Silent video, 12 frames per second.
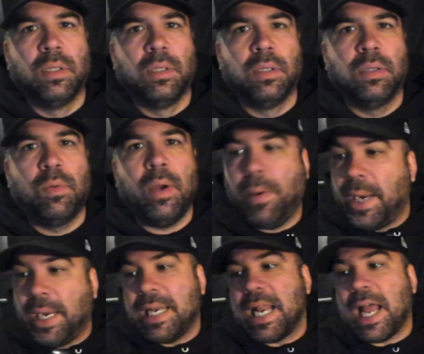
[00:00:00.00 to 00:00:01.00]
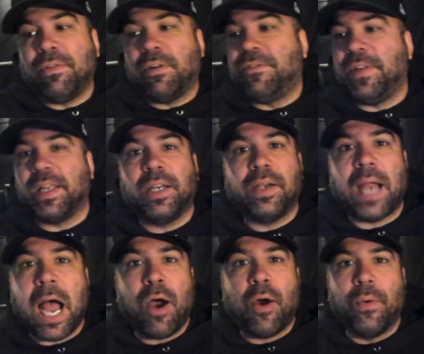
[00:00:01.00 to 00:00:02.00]
We can never figure
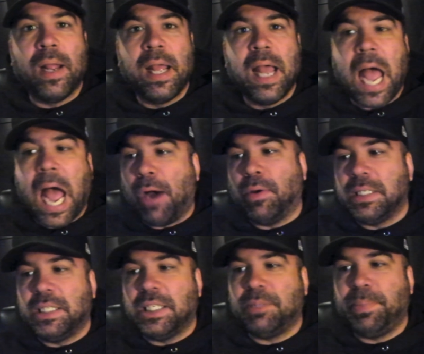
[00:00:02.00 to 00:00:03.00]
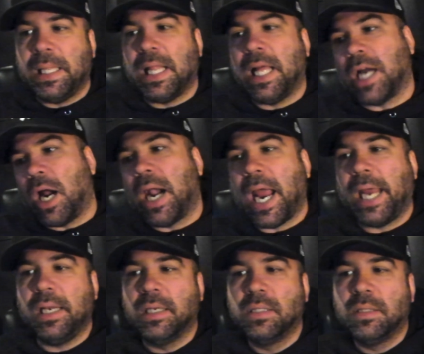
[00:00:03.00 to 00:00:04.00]
out how to just be like, all right,
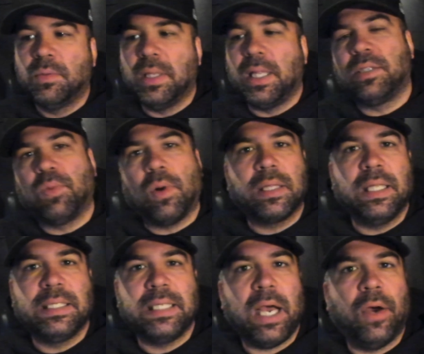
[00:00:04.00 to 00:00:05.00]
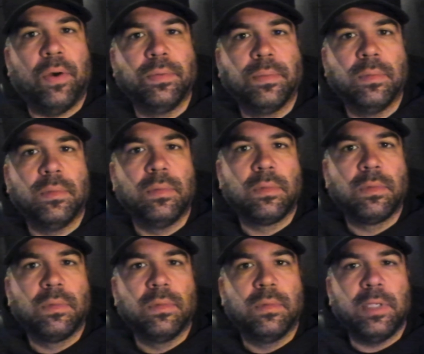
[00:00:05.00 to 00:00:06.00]
well, let's work this out.
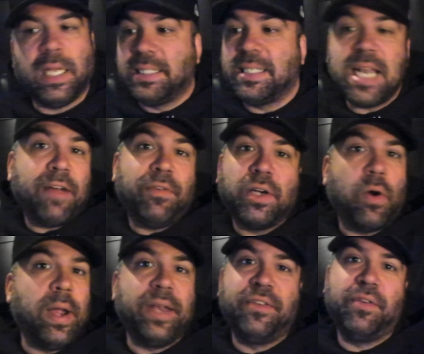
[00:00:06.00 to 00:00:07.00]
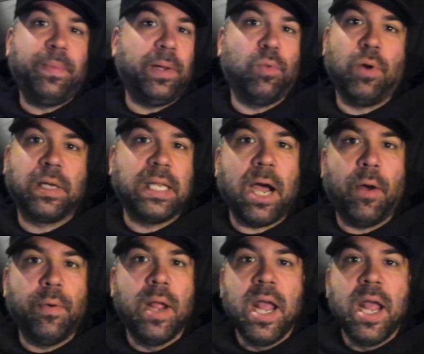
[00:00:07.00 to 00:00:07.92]
It's never going to be worked out.